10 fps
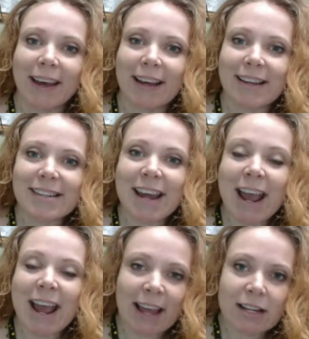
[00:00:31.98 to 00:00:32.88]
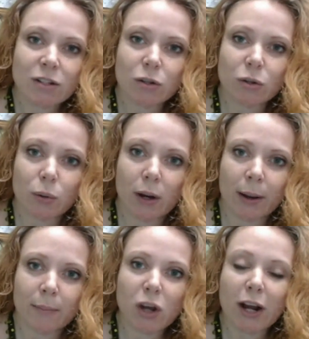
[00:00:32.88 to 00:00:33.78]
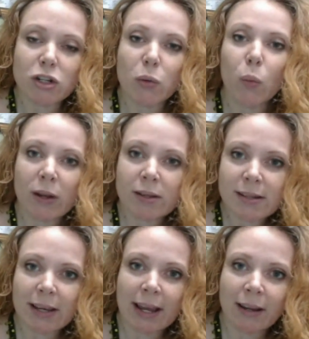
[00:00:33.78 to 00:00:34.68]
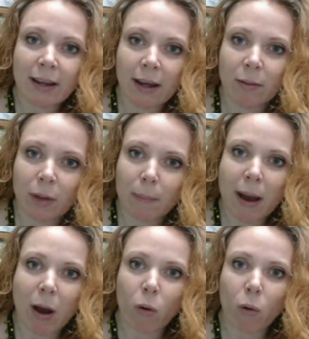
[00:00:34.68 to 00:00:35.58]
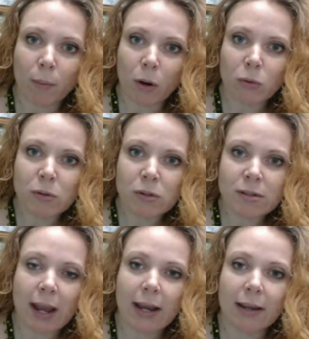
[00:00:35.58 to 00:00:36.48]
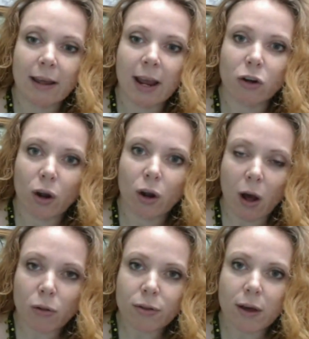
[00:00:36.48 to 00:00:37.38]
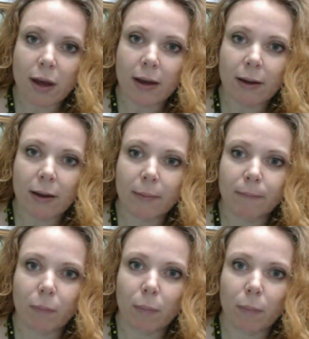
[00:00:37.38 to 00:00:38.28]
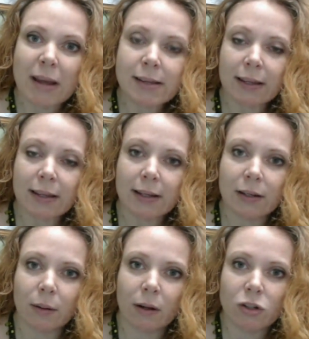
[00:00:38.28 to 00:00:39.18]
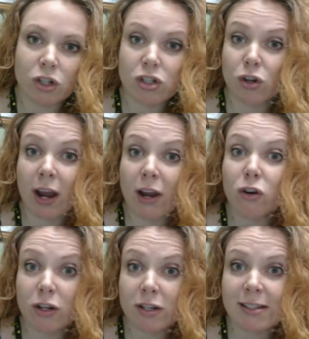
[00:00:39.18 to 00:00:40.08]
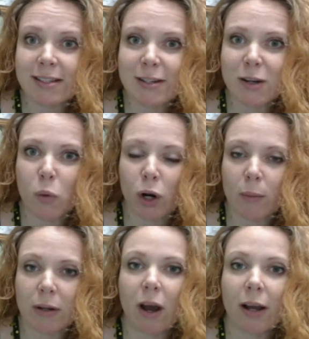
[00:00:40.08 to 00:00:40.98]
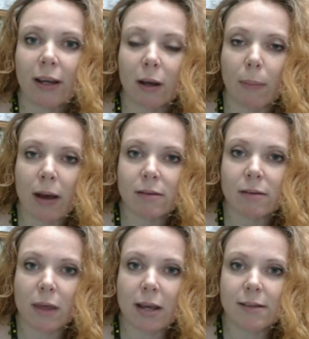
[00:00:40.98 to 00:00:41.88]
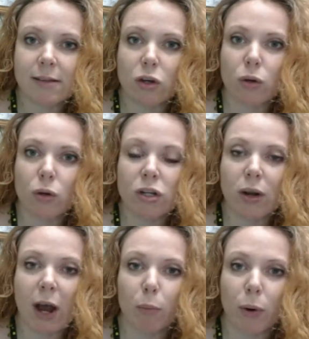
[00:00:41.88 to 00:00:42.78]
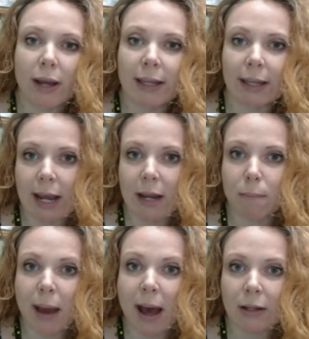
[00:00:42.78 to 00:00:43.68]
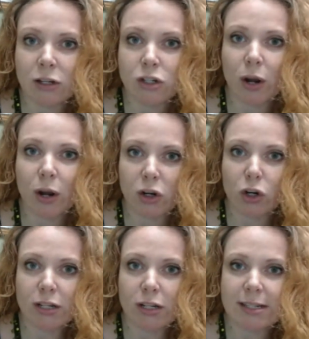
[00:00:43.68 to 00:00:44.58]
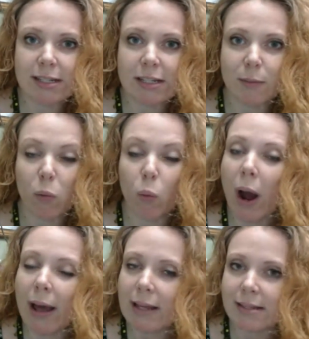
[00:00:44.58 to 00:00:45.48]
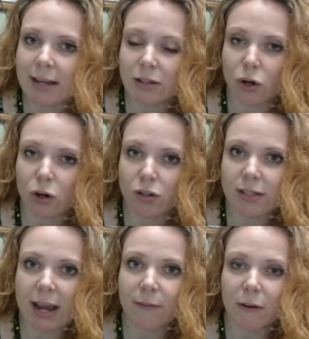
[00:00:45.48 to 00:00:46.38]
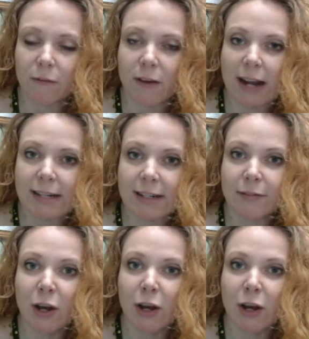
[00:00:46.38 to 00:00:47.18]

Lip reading: Today, I'd like to talk to you once again about hormones and your health. Basically, just your endocrine system. We're going to be talking about some things that you can do to help regulate and balance your endocrine system and why these things are safe and effective.